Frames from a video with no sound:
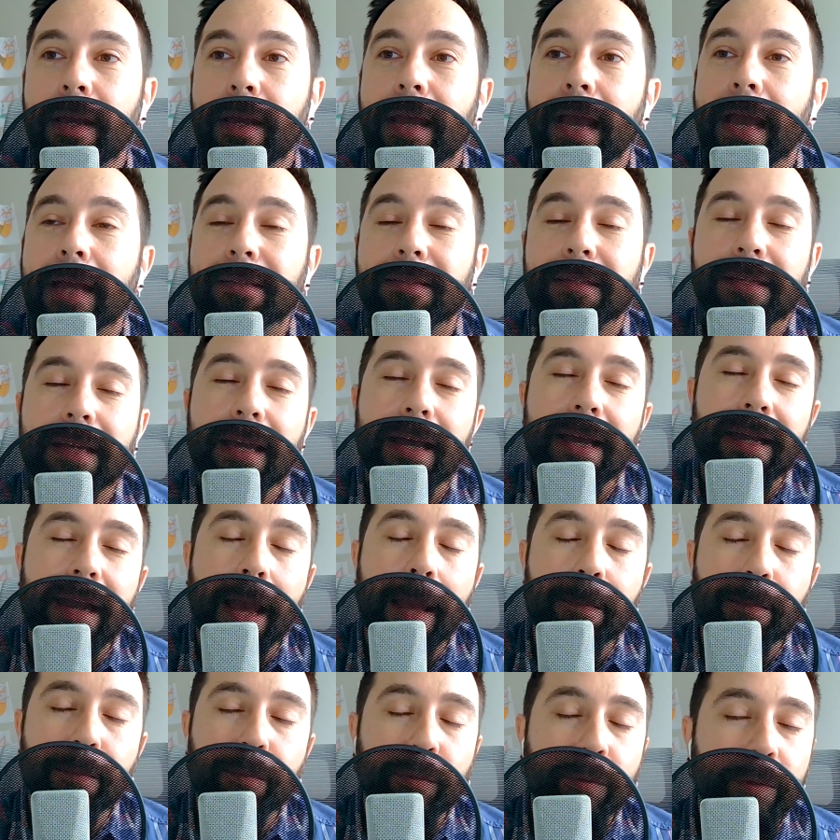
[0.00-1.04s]
As again, I
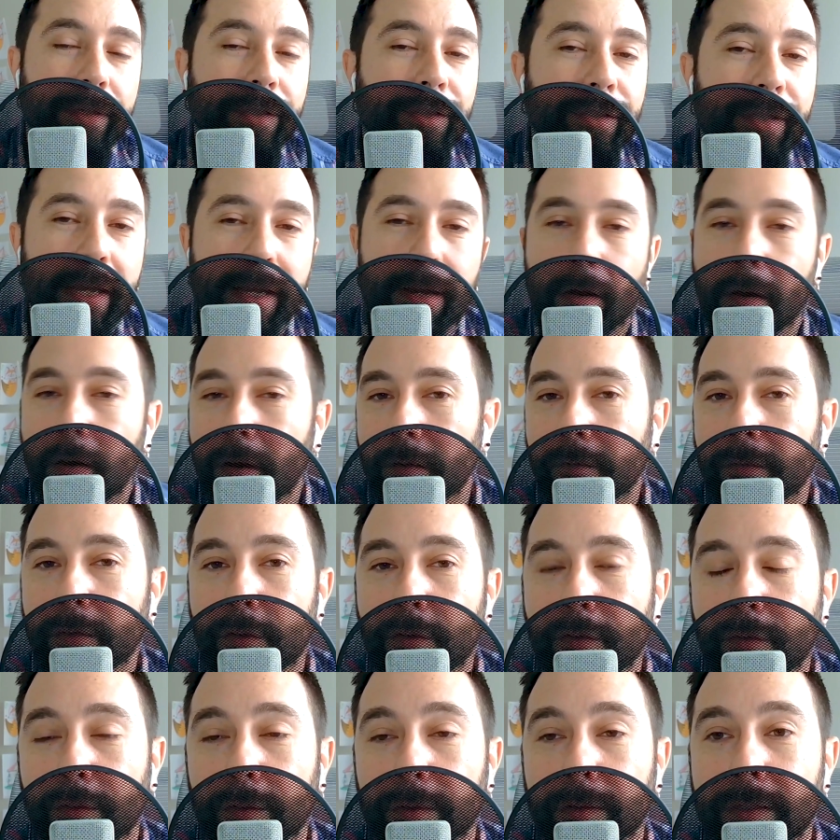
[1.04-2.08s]
appreciate all of
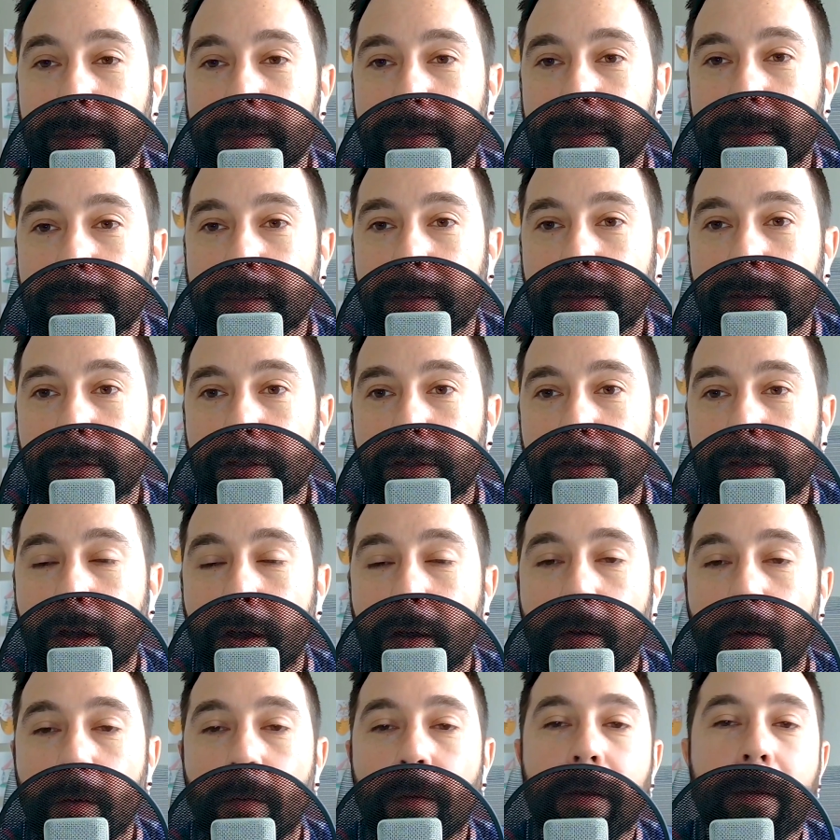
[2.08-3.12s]
you for listening to the
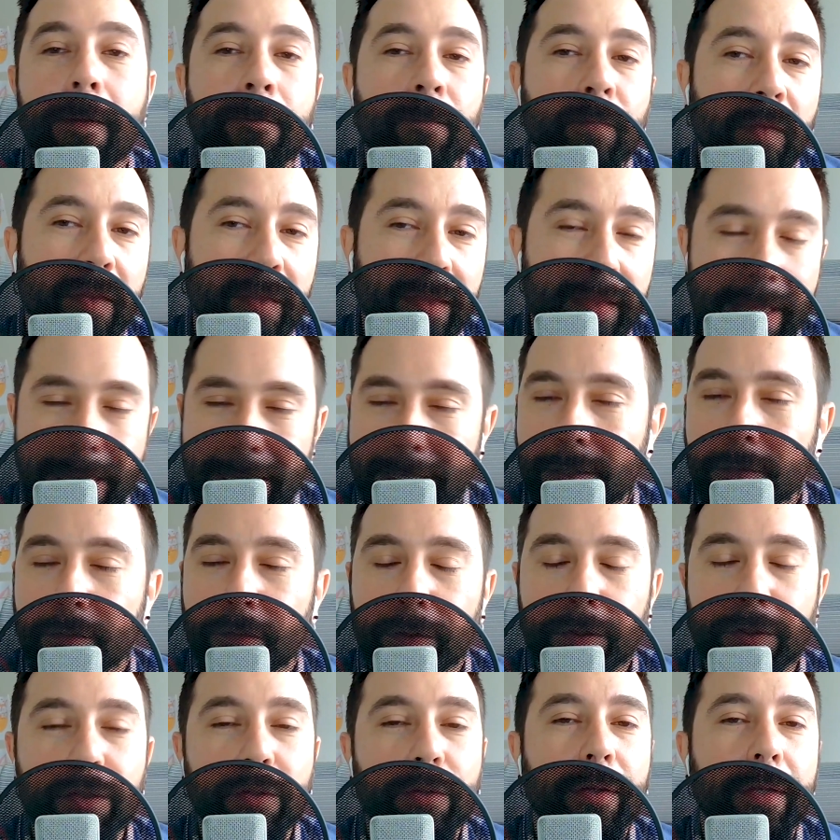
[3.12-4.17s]
show. Thank you
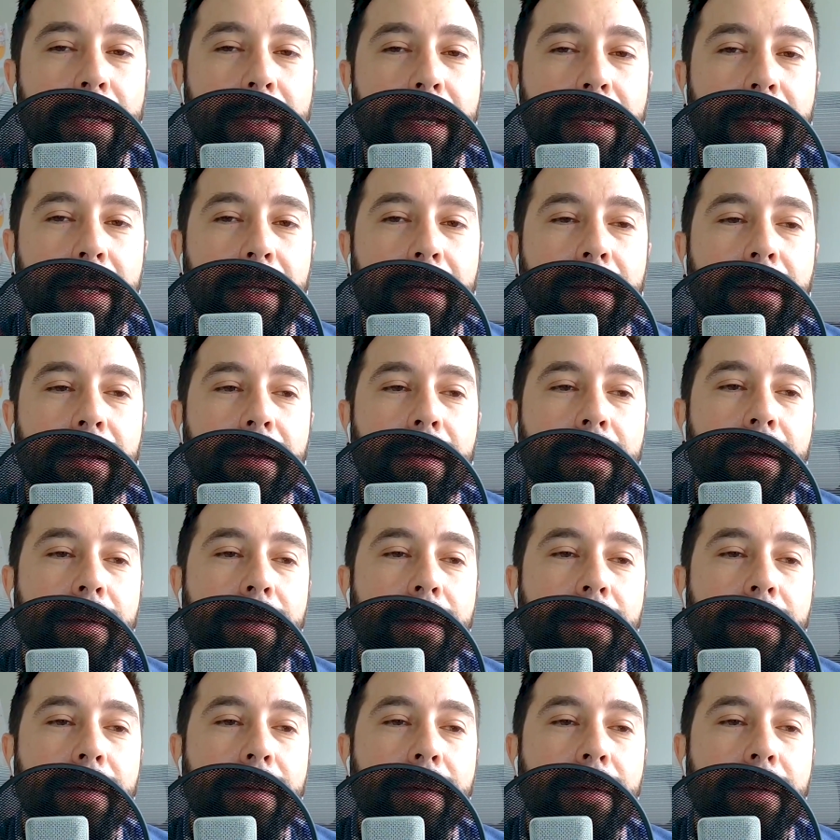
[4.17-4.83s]
for tuning in.